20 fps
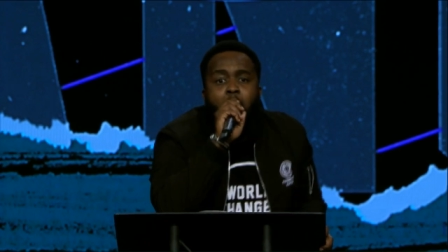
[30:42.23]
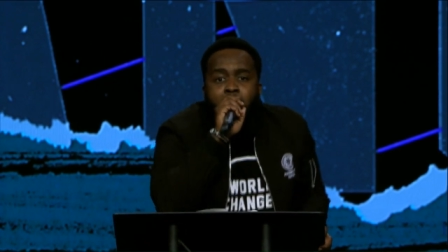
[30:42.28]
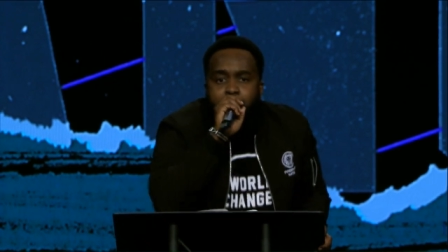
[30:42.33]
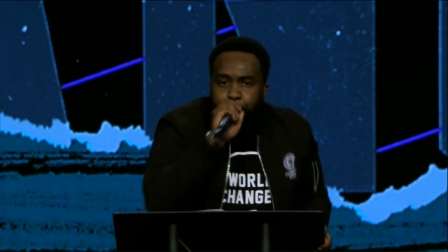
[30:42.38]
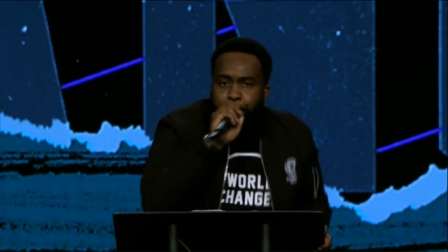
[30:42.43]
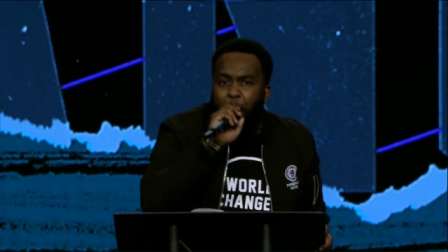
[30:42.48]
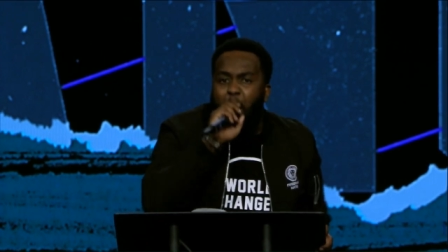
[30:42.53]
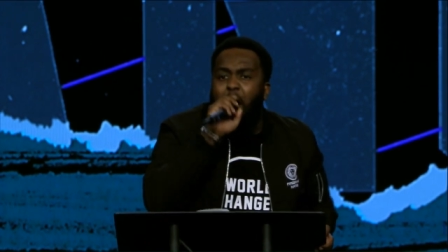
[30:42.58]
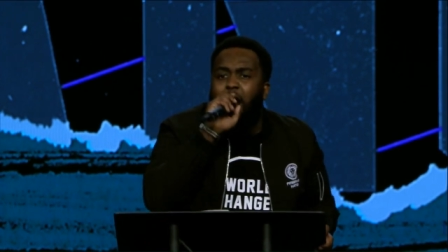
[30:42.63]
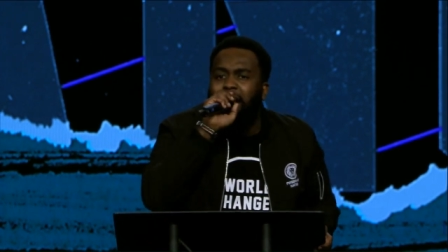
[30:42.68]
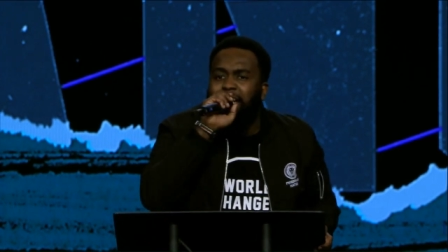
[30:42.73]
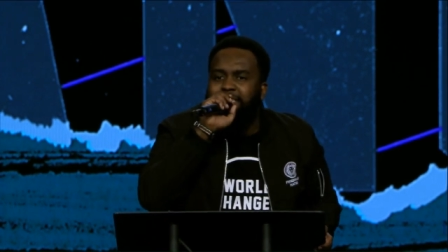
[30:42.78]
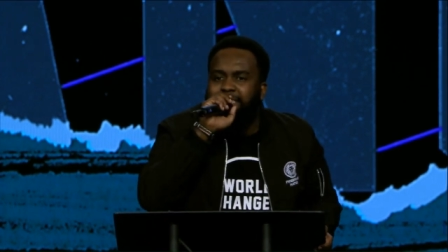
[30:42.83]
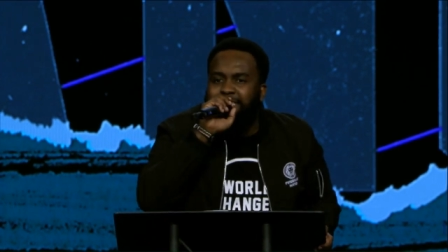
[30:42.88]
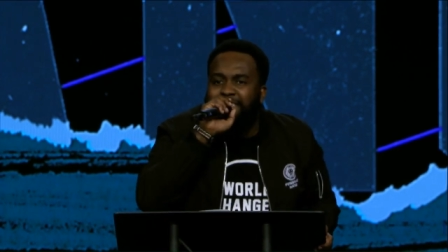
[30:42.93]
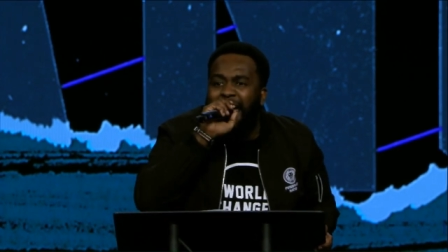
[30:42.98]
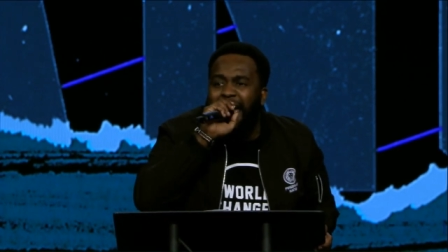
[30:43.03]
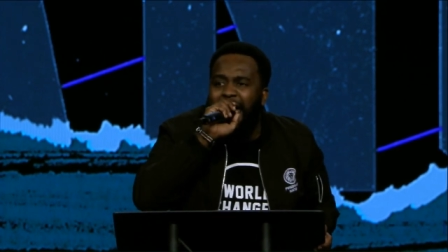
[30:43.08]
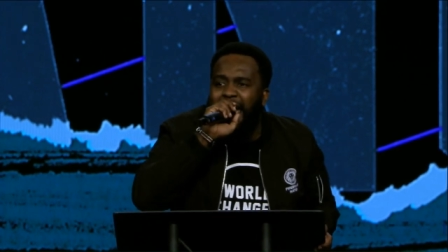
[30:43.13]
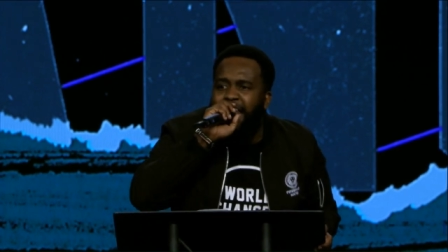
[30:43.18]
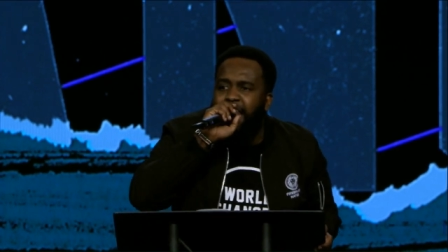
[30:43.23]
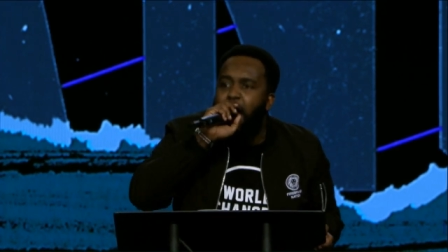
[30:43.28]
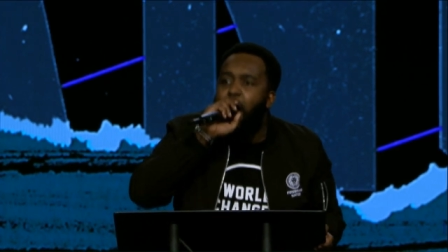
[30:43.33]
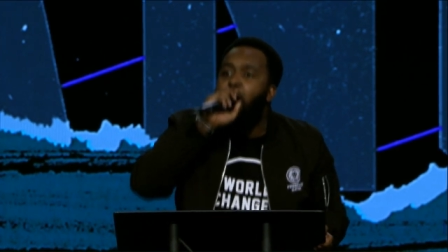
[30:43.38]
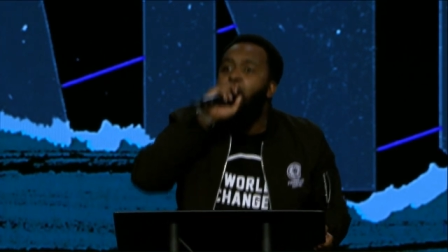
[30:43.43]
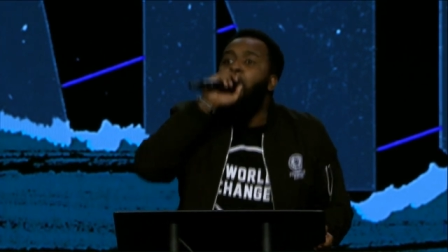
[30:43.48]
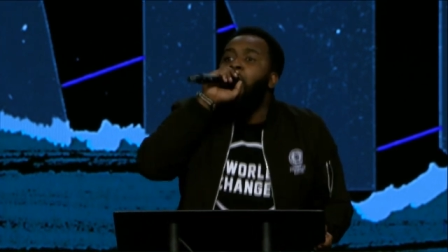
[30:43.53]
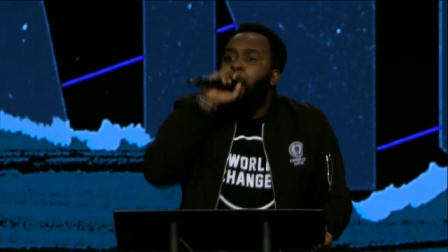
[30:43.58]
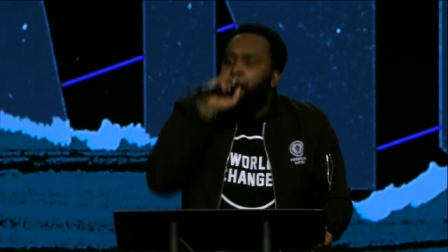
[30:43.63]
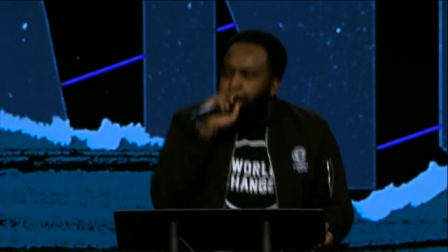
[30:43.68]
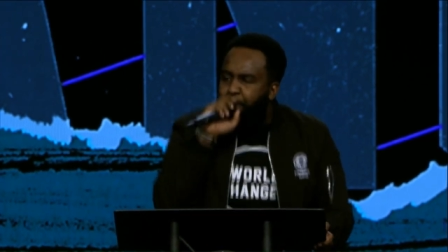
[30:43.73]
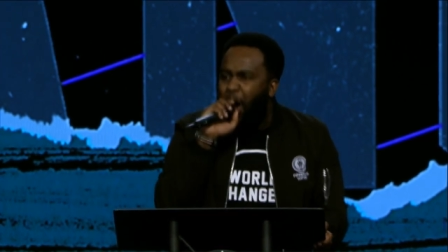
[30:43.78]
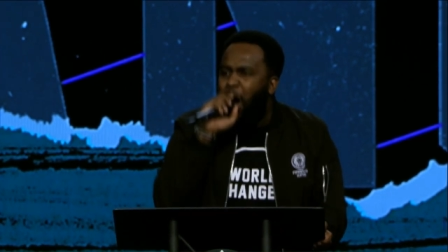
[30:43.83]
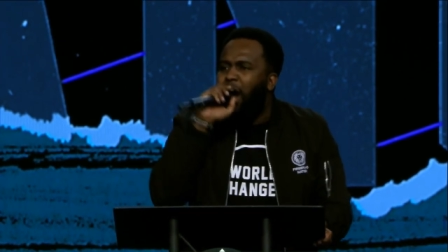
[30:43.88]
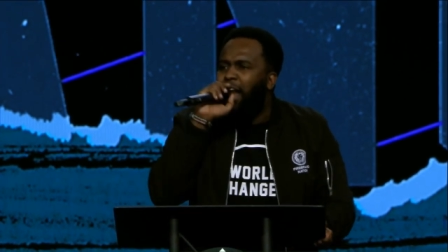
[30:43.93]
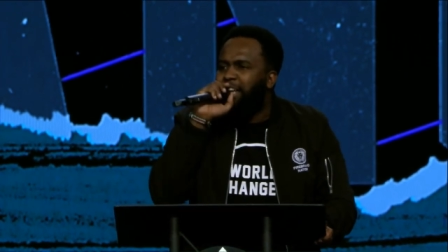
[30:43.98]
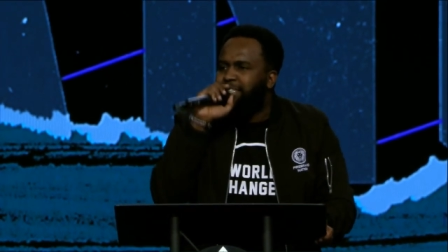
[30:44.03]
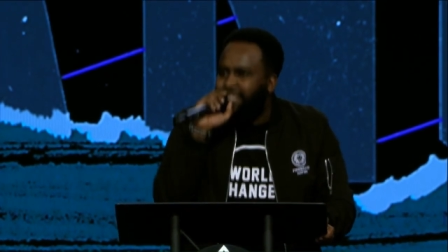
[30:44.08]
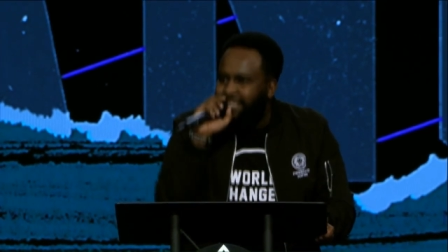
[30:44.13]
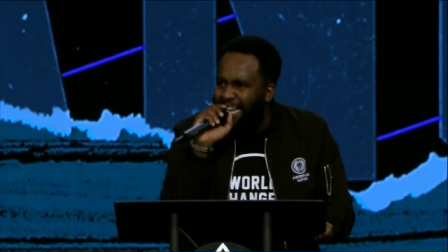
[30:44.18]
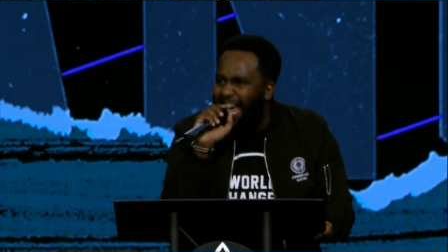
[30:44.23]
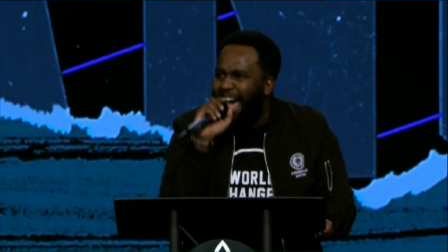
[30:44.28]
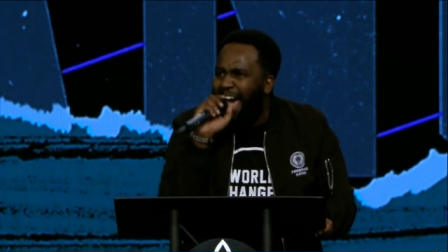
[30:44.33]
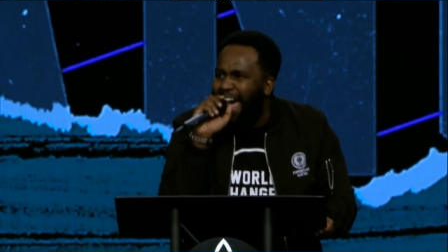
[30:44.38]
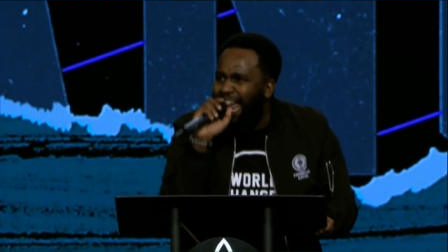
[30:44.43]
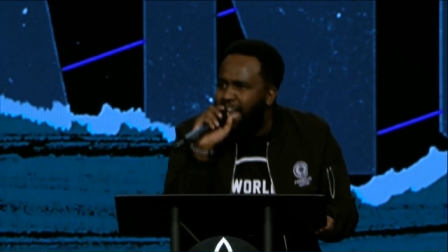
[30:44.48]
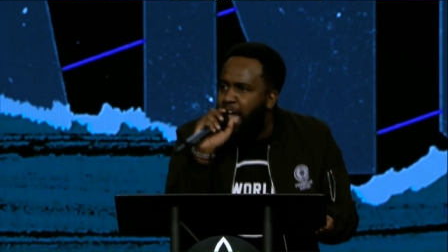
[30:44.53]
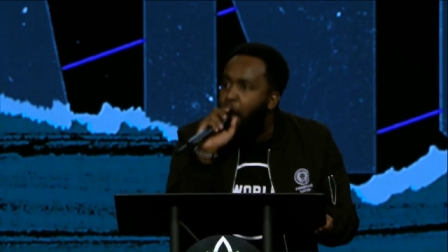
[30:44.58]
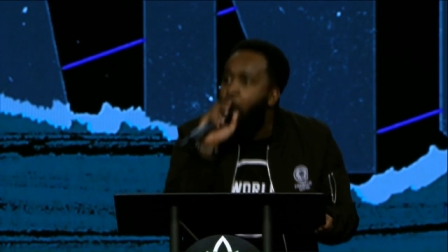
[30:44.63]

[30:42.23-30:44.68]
Paul said, Paul said,